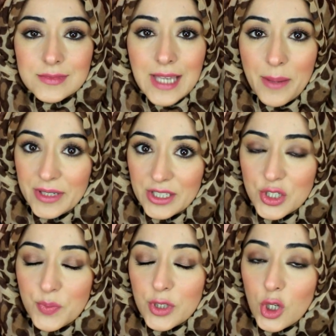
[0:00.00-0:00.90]

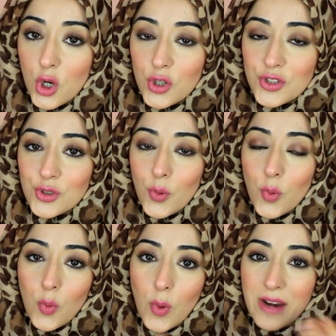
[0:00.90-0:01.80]
damage, because
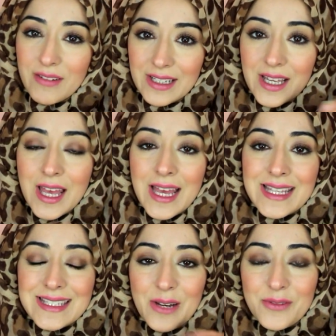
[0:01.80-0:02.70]
you're wearing
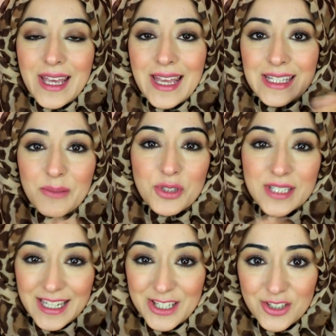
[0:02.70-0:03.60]
down any
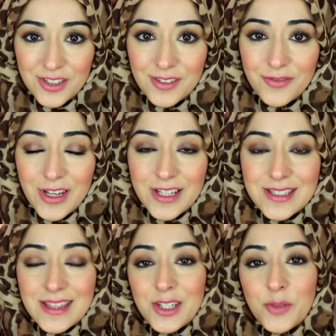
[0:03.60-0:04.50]
protection
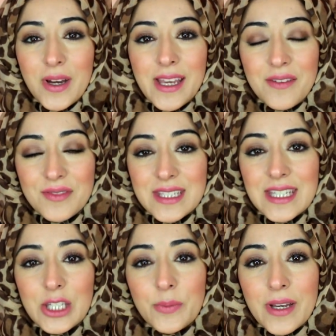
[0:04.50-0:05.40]
first, and then you might have
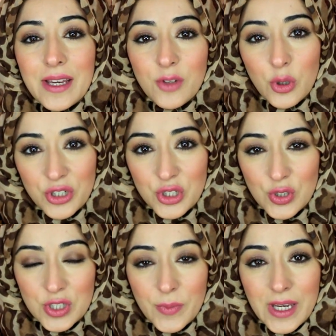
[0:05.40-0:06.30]
tea, you might have orange
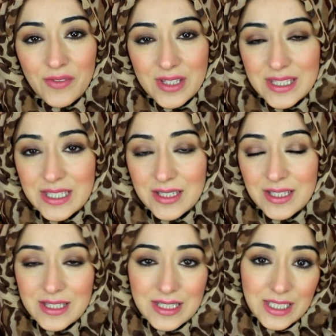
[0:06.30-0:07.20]
juice, you might have
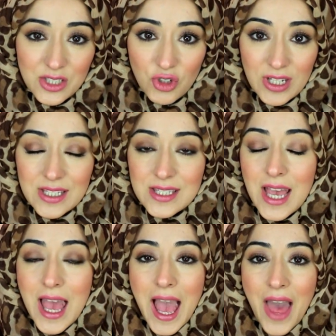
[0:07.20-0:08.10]
acidic drinks,
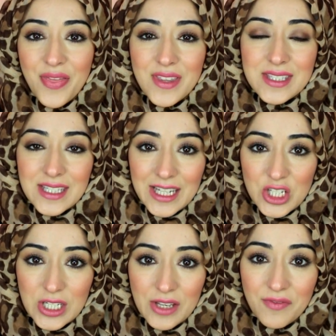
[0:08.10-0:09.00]
and this can
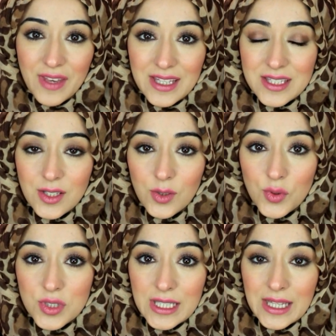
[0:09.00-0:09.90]
actually affect
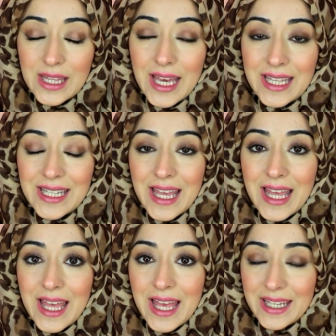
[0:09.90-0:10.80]
your teeth
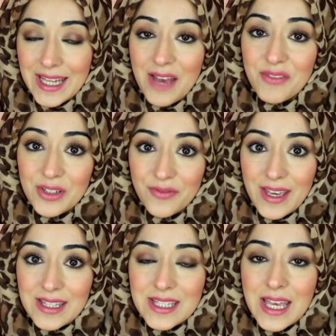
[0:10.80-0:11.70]
and have an
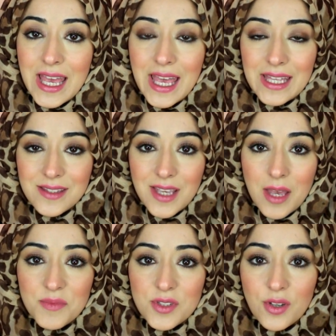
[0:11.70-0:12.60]
effect in
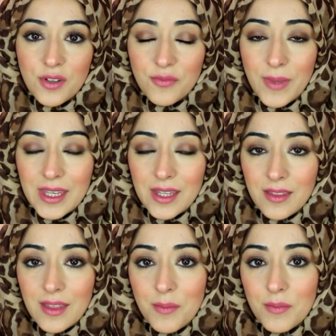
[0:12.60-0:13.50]
terms of
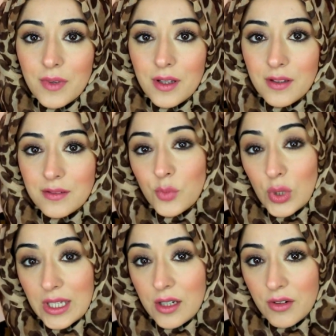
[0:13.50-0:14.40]
making them
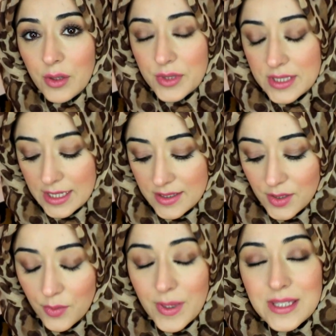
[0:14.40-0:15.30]
weaker, I would say.
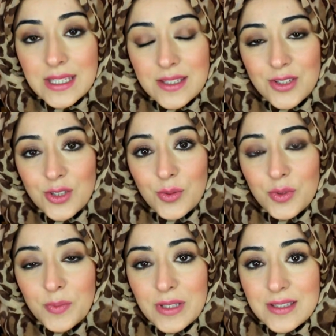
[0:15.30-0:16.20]
So best thing to do
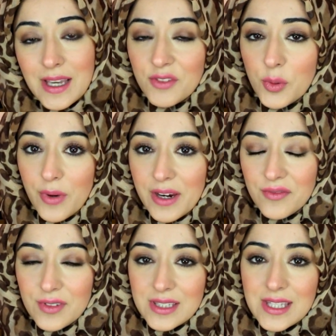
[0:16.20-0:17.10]
would be to have your
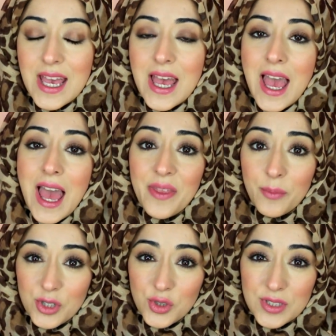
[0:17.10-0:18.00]
breakfast and then
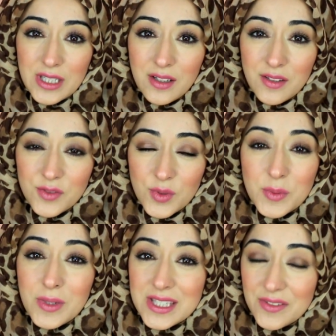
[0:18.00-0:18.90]
brush your teeth afterwards.
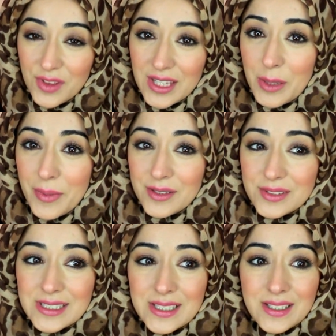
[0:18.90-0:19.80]
Plus, if you think
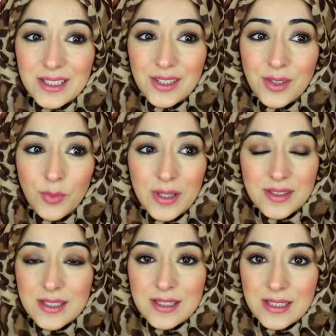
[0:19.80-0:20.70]
about it, you
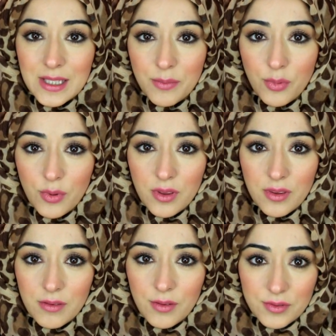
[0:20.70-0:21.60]
went to sleep
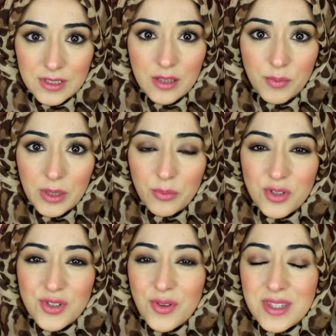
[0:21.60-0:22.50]
with your teeth being
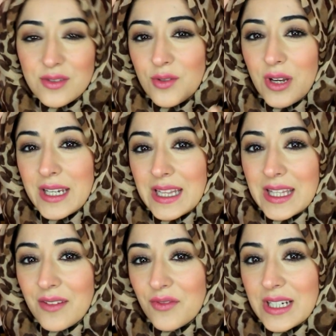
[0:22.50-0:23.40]
brushed, so there's not
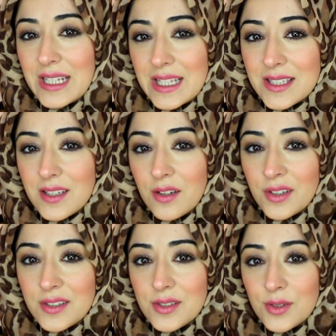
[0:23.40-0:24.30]
anything really that's
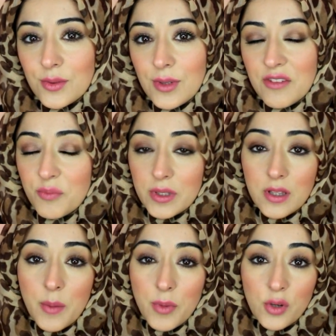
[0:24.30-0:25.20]
going to have
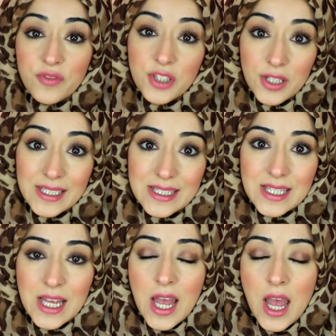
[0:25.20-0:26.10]
built up overnight.